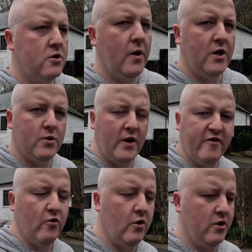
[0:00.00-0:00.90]

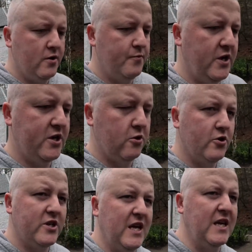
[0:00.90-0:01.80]
2024. Place
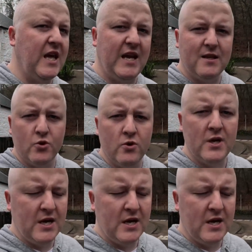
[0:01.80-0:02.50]
looks incredible.